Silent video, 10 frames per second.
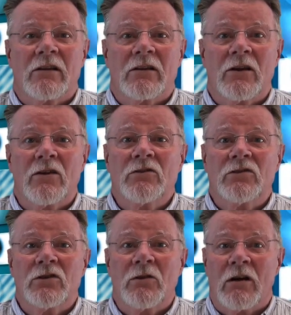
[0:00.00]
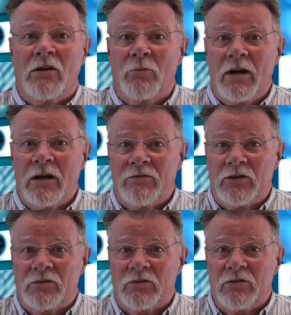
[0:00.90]
Those who are aware of
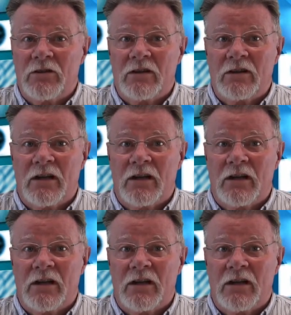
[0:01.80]
the truth